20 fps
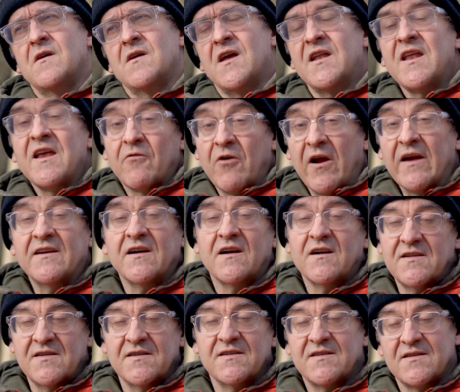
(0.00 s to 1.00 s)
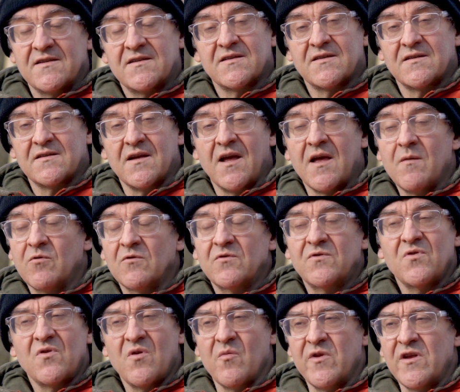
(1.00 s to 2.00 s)
any great artist is able
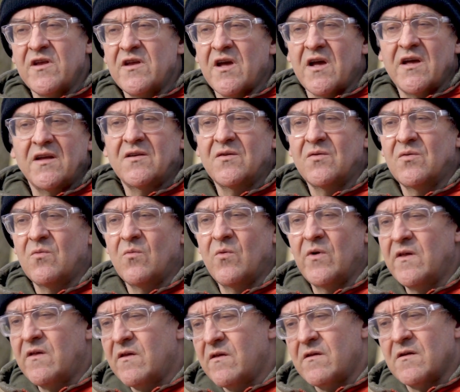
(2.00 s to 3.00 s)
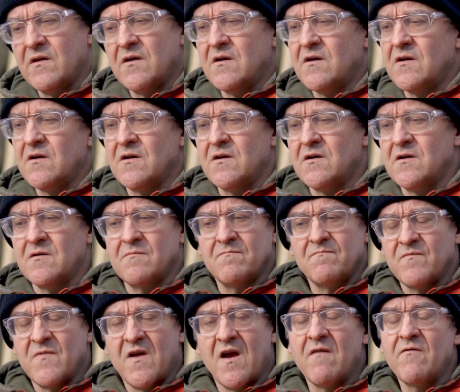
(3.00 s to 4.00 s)
to communicate with
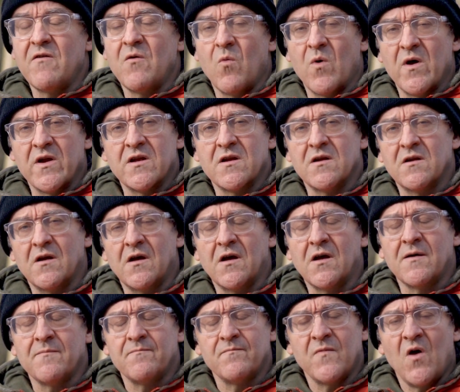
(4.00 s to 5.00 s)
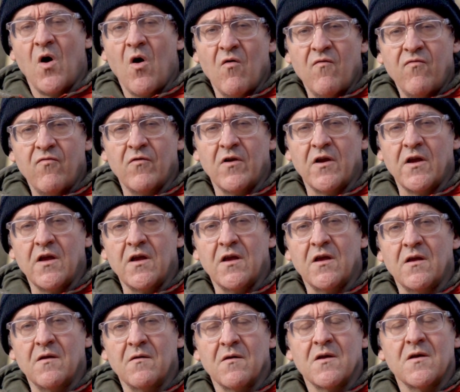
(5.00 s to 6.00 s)
everyone,
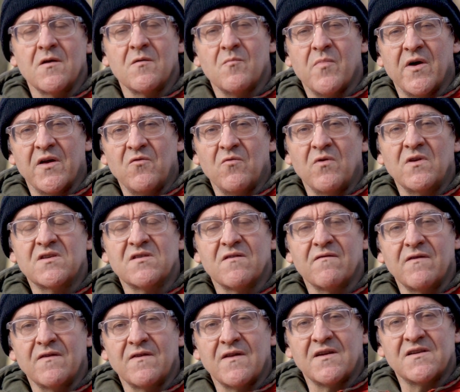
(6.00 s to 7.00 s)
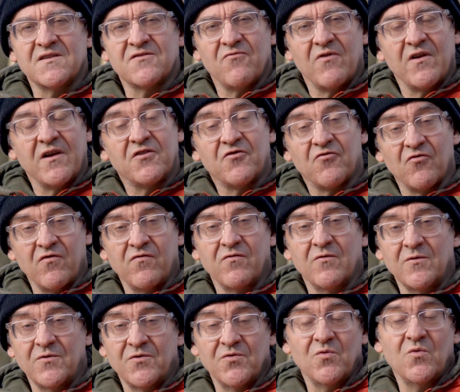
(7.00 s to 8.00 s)
hopefully by doing something that is really
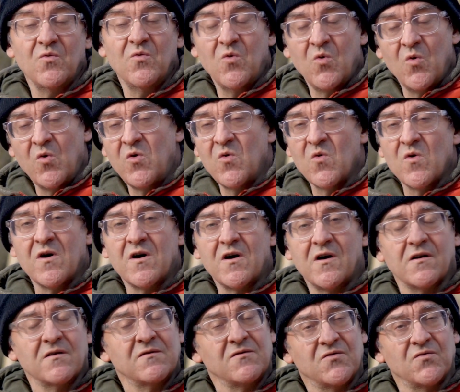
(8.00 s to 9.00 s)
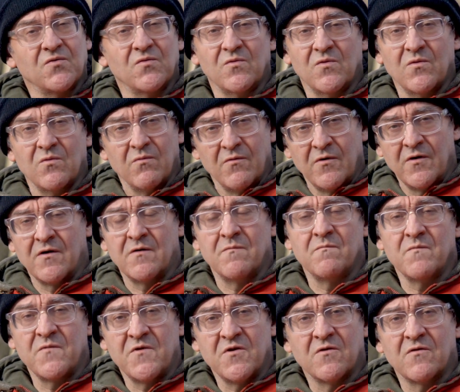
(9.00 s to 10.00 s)
truthful to who you are and to
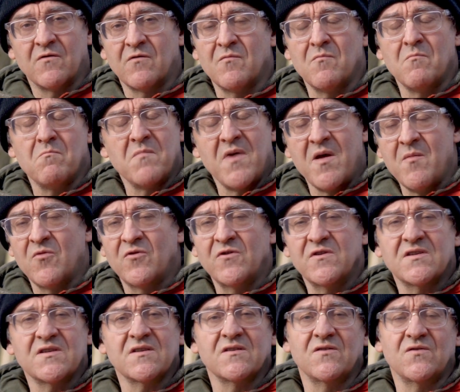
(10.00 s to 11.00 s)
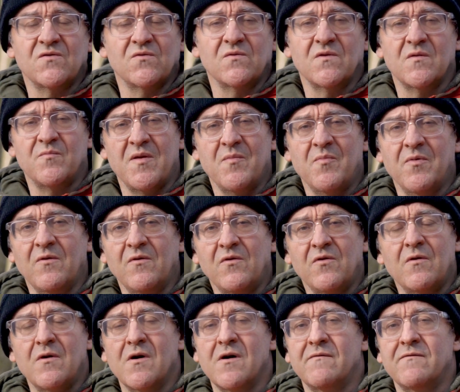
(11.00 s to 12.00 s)
your memories and to the people
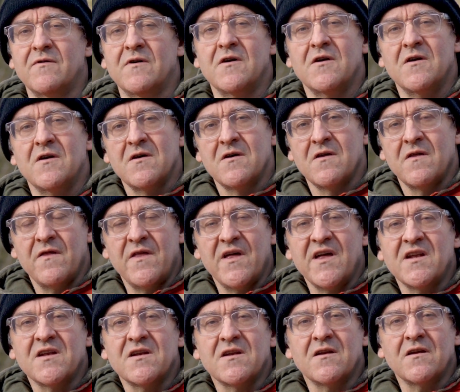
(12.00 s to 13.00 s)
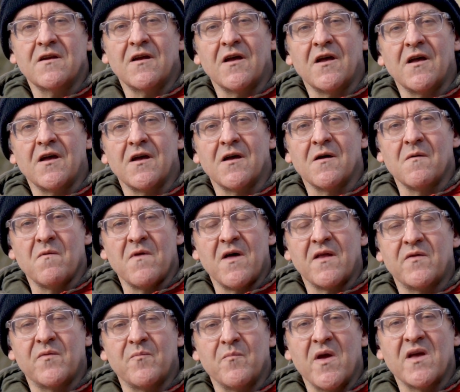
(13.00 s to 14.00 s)
you love, then
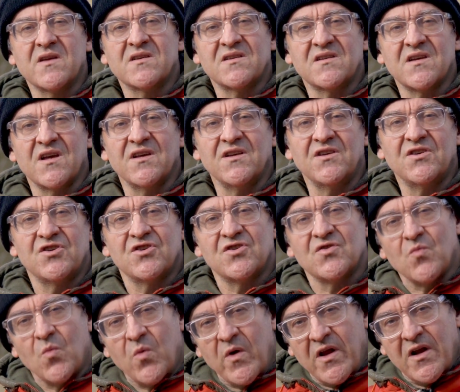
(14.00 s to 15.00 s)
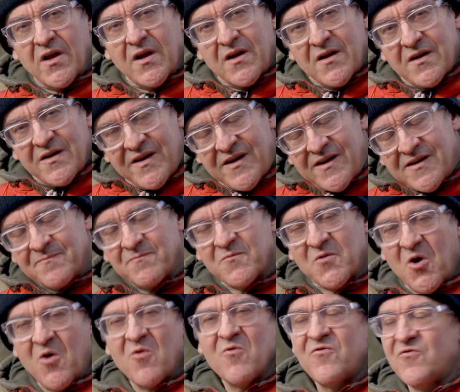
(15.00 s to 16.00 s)
that message will
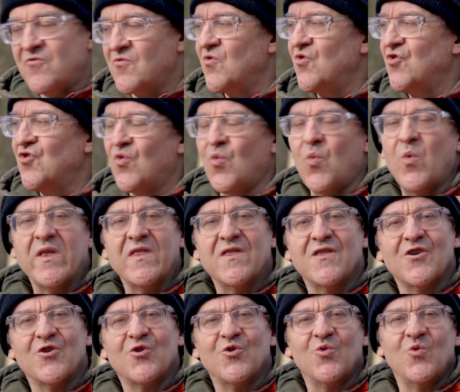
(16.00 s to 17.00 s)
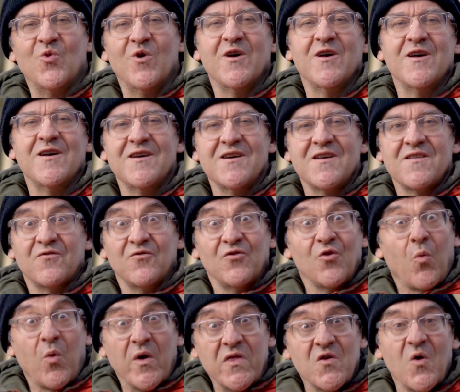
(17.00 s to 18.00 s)
go through your window
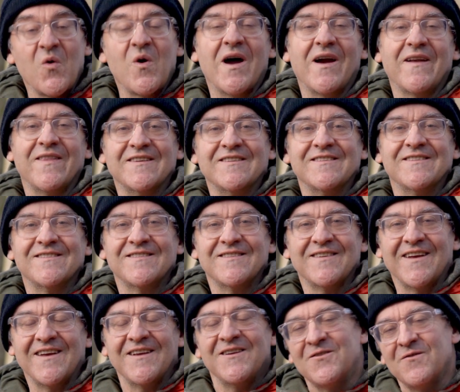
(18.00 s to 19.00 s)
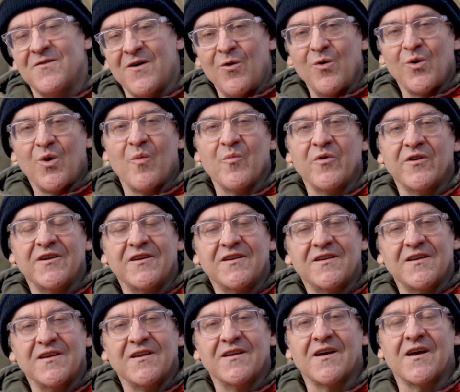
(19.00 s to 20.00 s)
garden into the whole
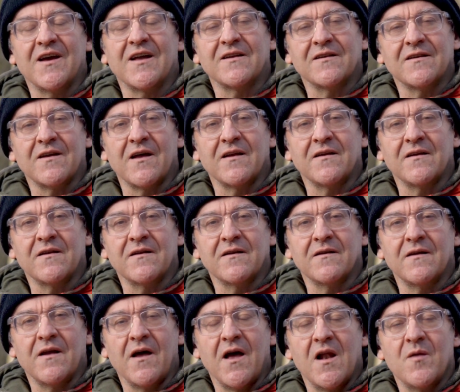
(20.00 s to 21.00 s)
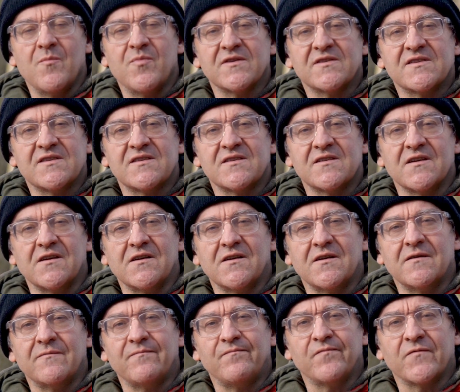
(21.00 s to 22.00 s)
community and help us
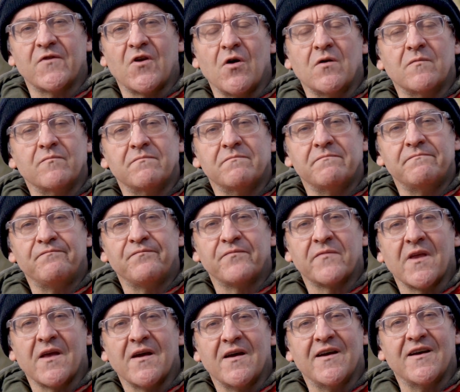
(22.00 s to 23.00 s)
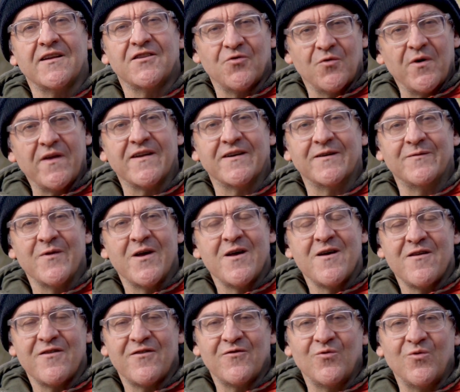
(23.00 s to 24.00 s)
come together
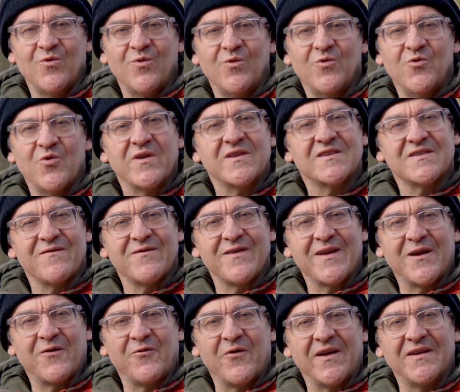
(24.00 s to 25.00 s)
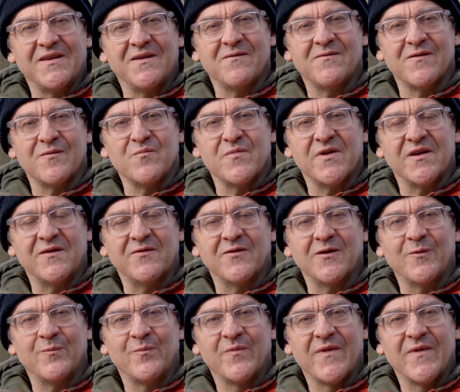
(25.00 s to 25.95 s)
through doing something creative and beautiful.